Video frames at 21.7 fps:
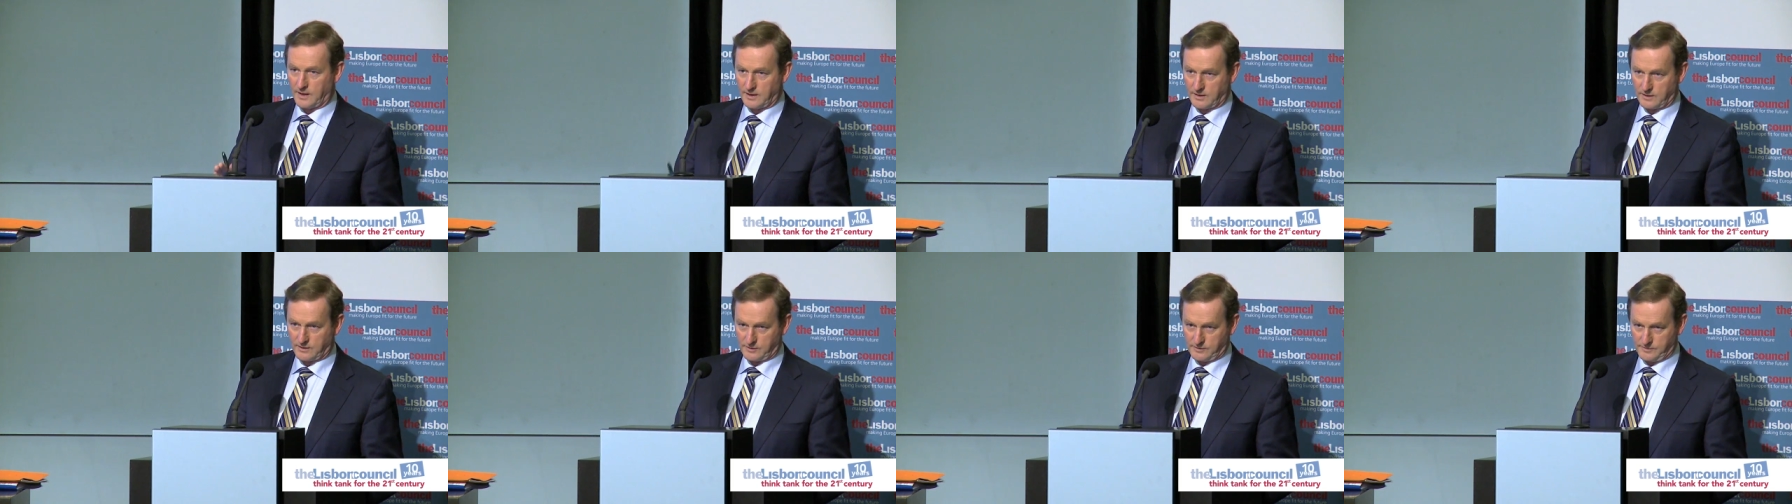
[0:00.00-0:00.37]

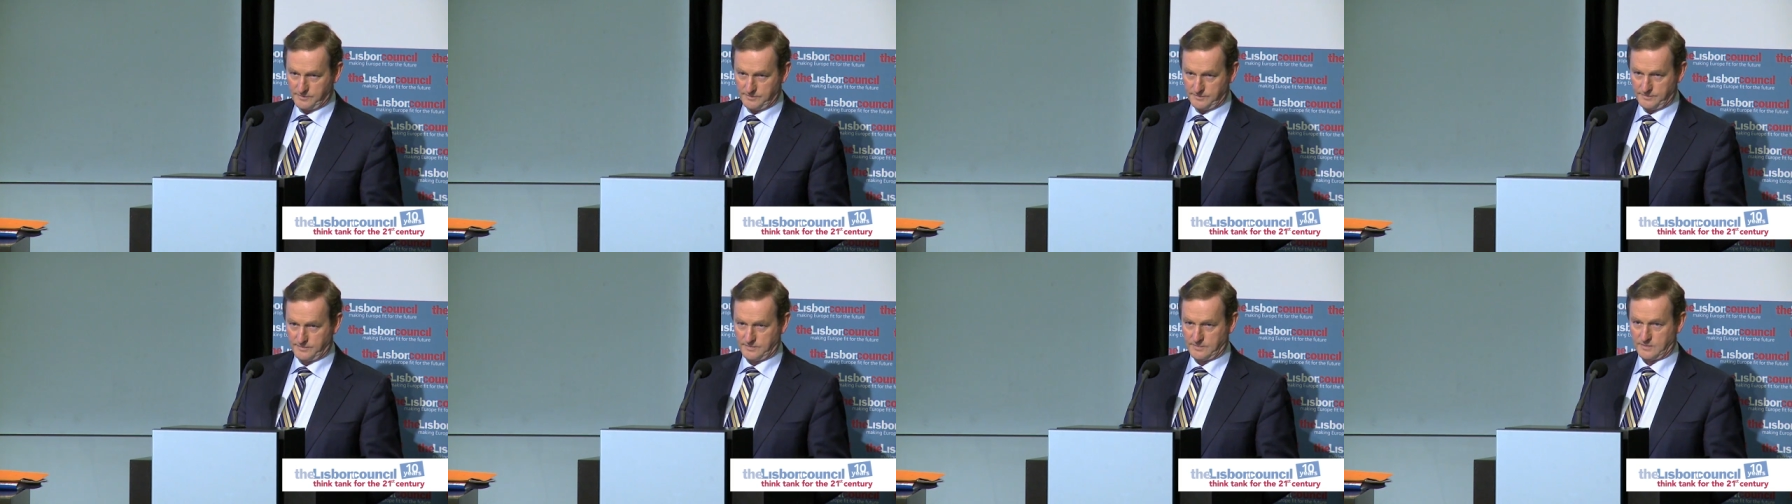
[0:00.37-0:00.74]
anger
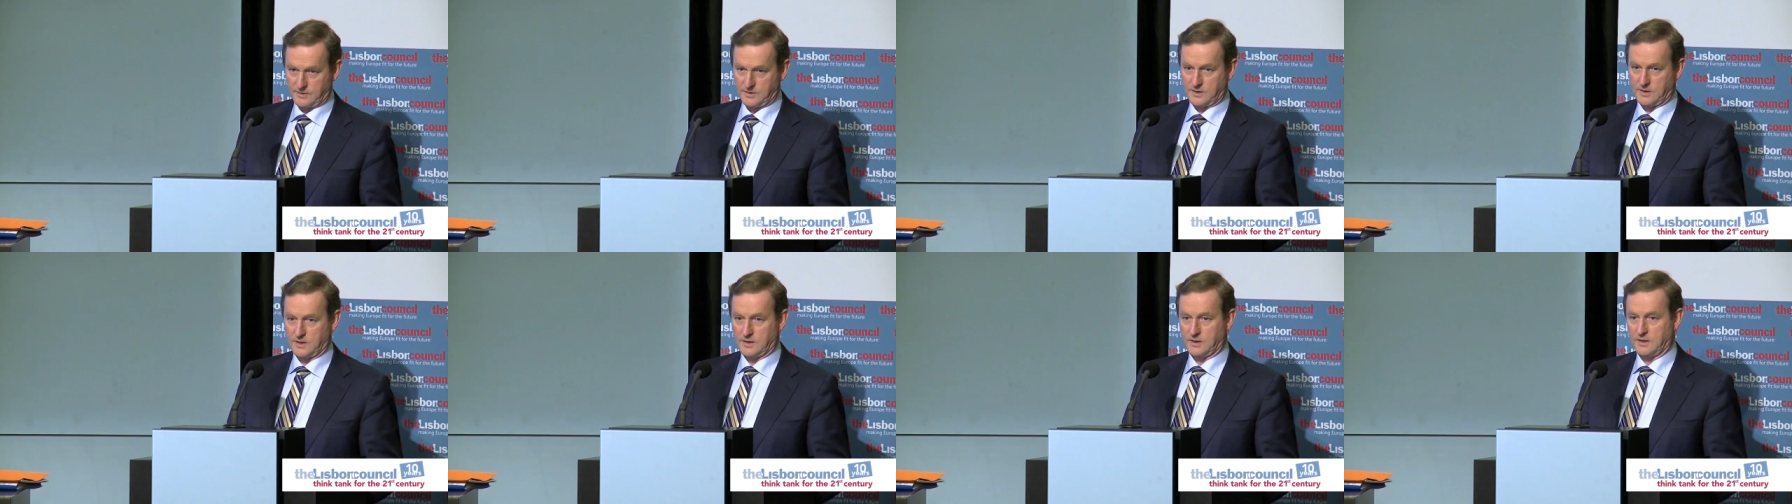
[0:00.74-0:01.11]

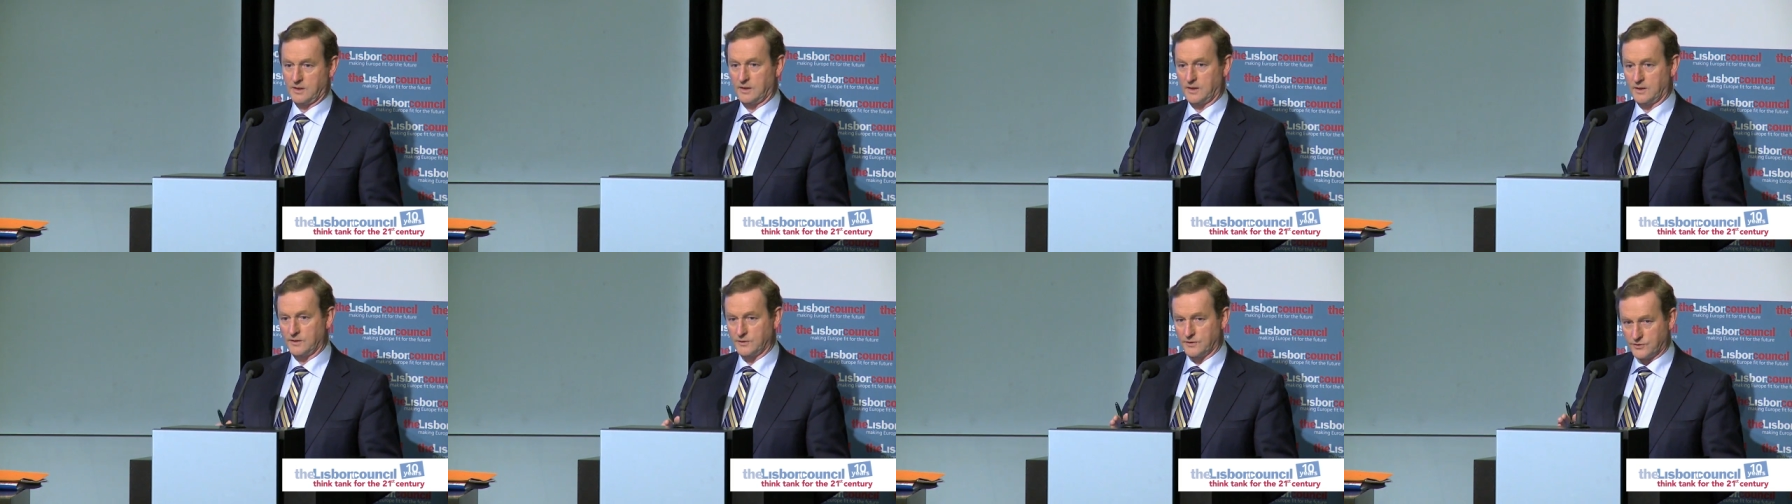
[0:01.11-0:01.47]

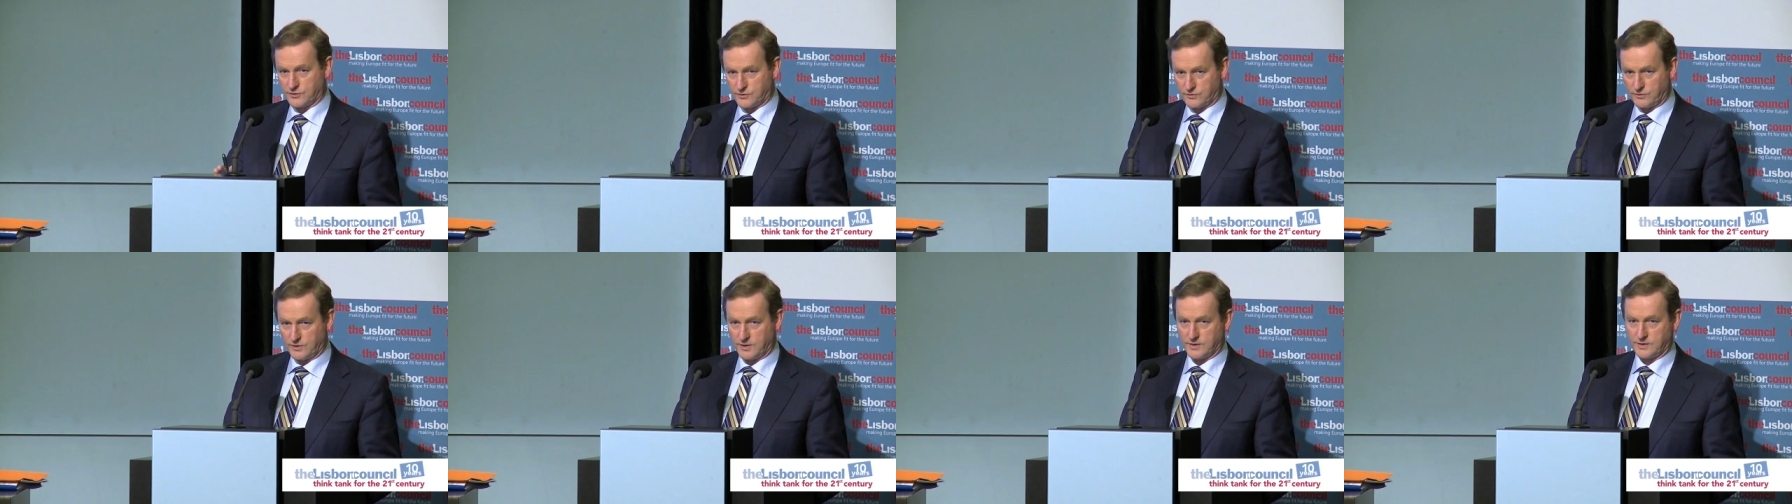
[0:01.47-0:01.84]
and
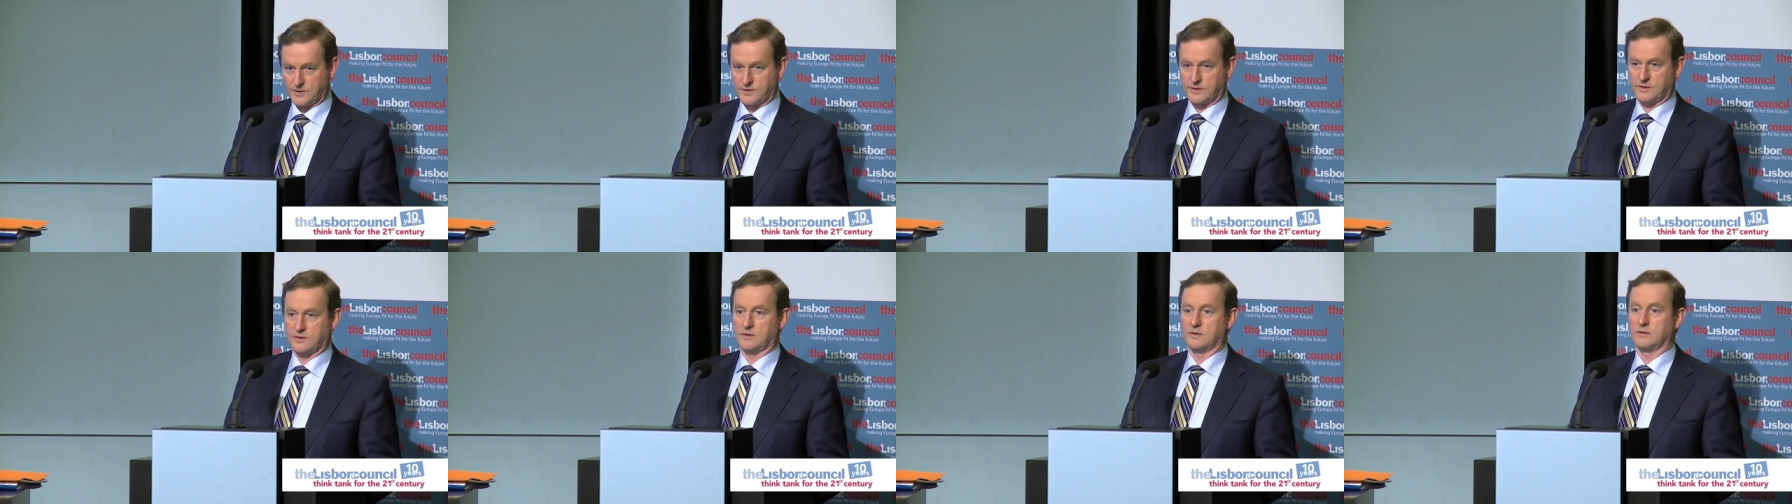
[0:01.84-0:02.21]

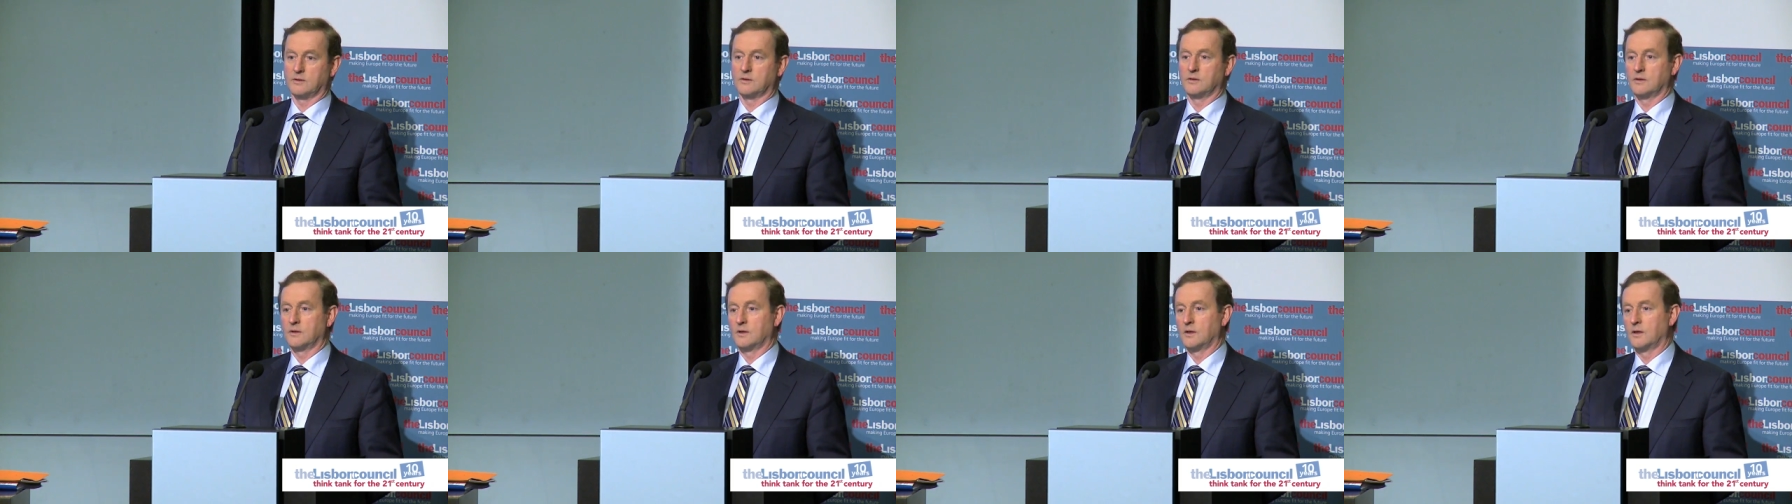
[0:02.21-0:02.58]
streets
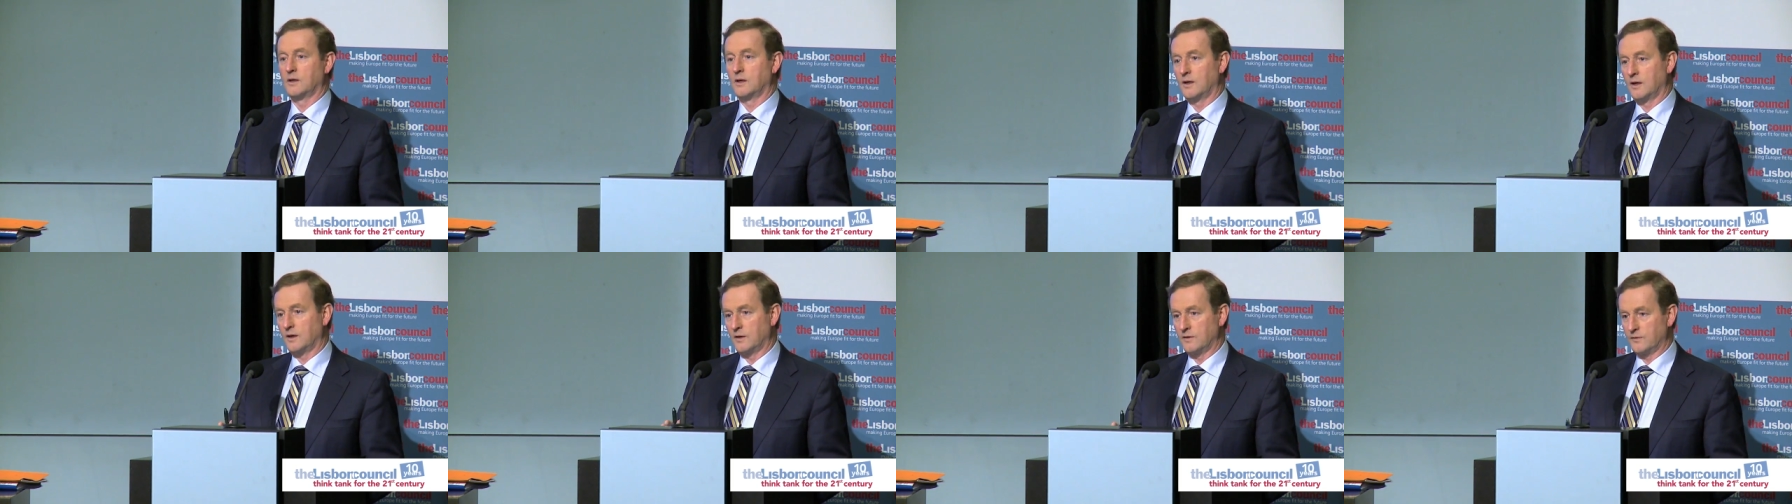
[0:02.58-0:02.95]

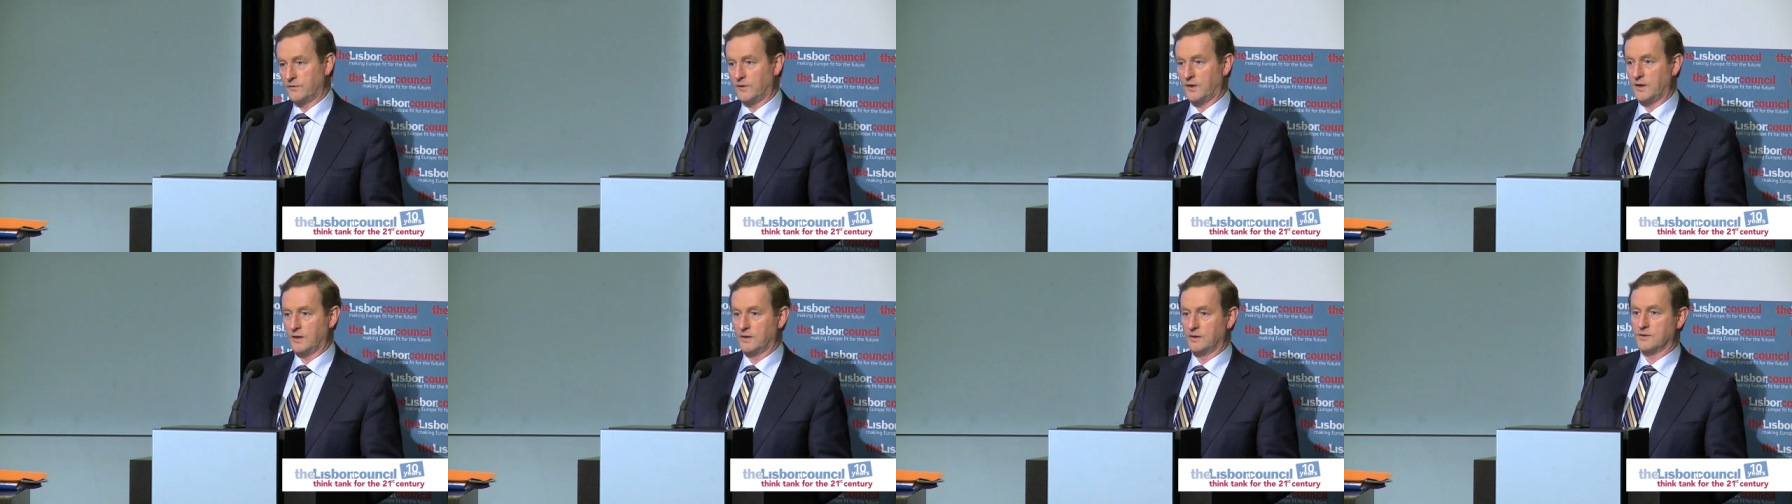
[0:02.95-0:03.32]
and
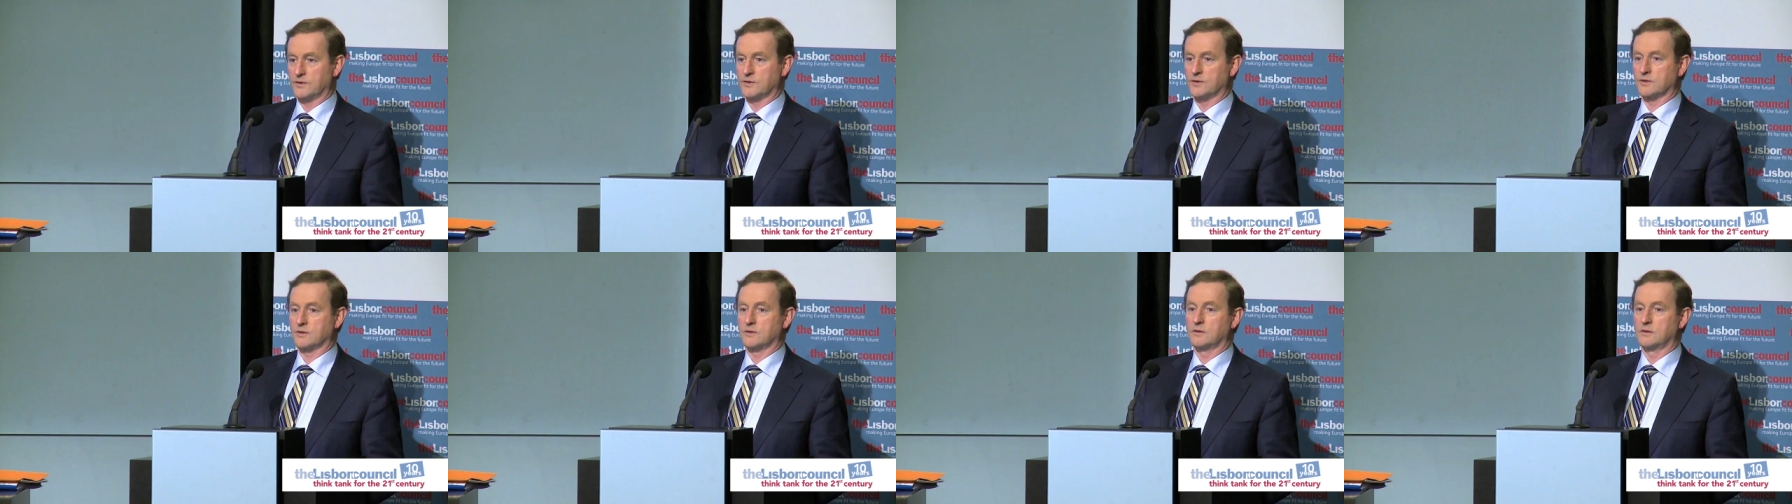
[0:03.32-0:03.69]

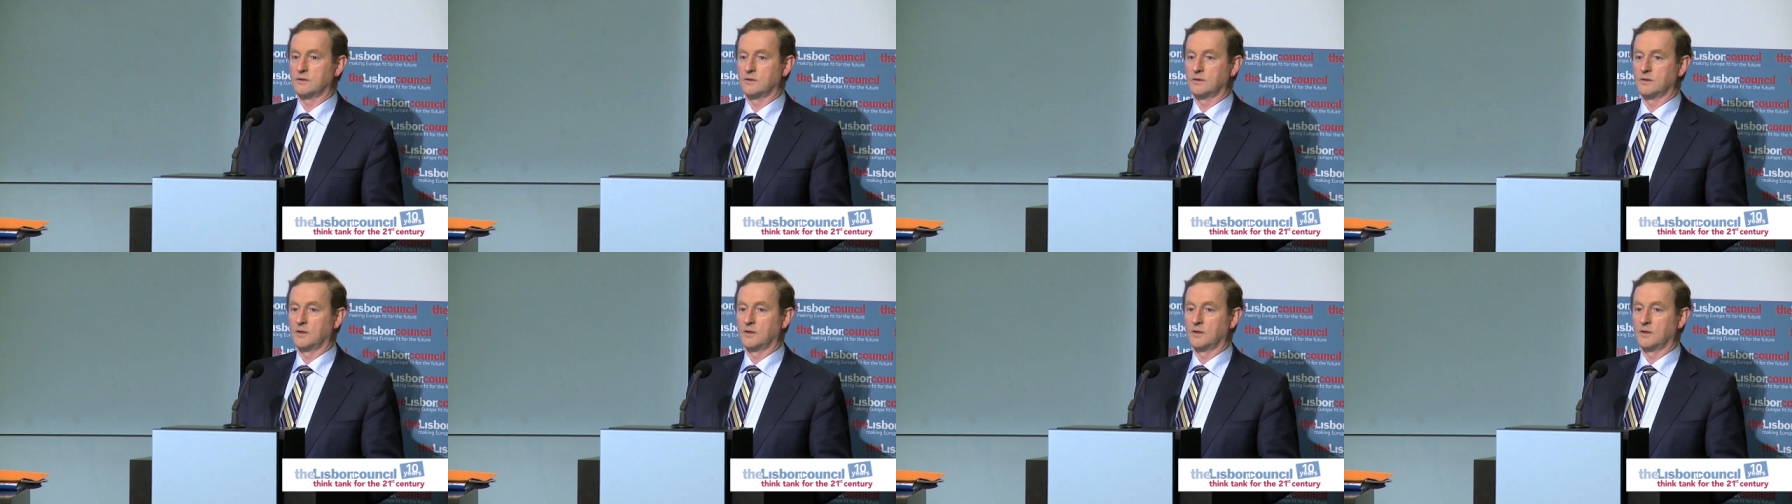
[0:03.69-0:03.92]
violence